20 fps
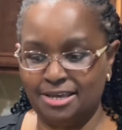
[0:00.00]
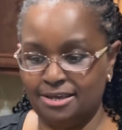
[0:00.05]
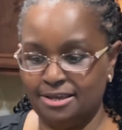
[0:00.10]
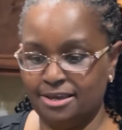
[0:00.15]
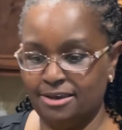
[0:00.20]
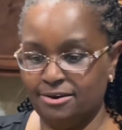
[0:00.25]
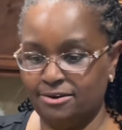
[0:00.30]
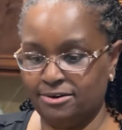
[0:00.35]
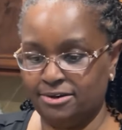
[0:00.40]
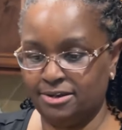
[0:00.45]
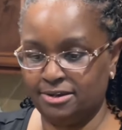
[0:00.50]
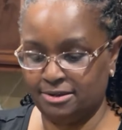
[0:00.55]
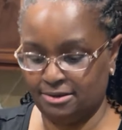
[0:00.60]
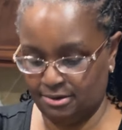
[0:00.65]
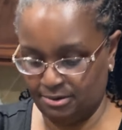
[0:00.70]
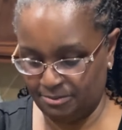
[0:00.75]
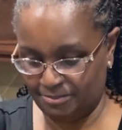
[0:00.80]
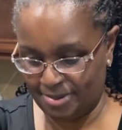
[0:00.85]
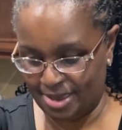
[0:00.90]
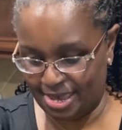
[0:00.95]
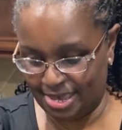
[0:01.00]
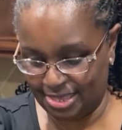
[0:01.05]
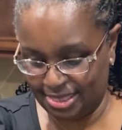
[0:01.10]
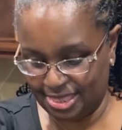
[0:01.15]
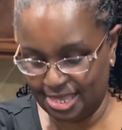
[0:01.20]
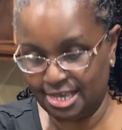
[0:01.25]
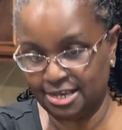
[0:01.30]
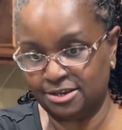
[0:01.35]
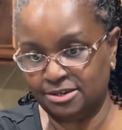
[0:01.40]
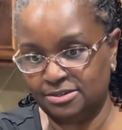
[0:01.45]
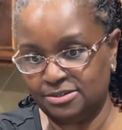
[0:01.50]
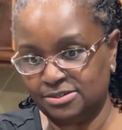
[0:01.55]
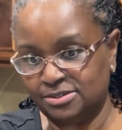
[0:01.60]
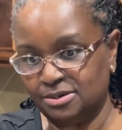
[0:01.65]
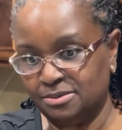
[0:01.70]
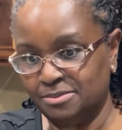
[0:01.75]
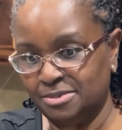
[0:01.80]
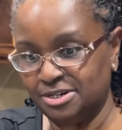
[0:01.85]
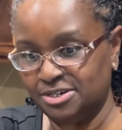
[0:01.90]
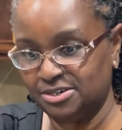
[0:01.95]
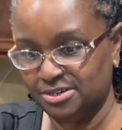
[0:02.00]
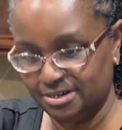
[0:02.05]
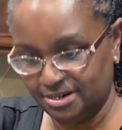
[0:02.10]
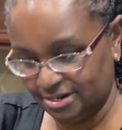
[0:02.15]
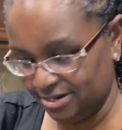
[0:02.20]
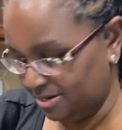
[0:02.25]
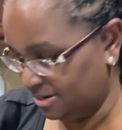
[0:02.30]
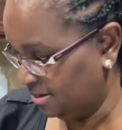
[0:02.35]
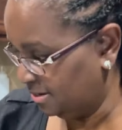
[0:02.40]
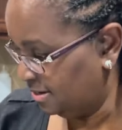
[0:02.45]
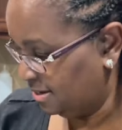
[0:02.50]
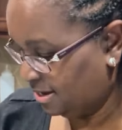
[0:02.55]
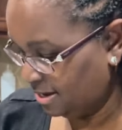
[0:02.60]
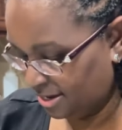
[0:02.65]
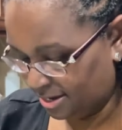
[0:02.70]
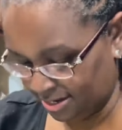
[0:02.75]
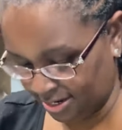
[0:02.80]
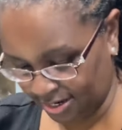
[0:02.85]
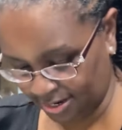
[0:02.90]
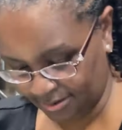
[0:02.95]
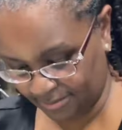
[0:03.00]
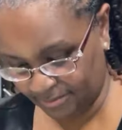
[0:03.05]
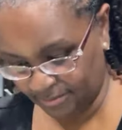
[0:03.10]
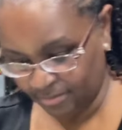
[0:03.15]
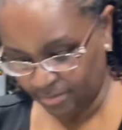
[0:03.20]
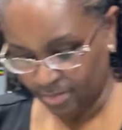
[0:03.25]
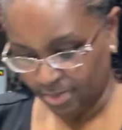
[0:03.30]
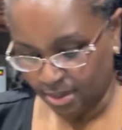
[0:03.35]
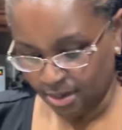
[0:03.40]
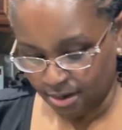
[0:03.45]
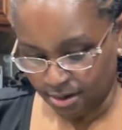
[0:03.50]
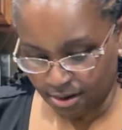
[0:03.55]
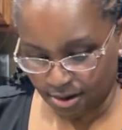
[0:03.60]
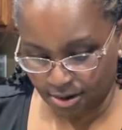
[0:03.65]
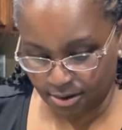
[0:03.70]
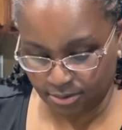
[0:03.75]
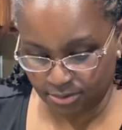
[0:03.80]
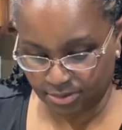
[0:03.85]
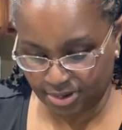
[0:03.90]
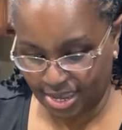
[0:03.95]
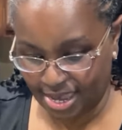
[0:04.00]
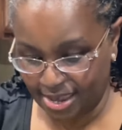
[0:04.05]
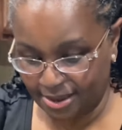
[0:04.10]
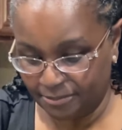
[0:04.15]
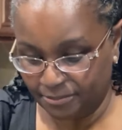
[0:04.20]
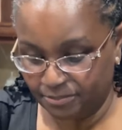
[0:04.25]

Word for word: Here you go, Bae. Thank you so much, honey. Okay,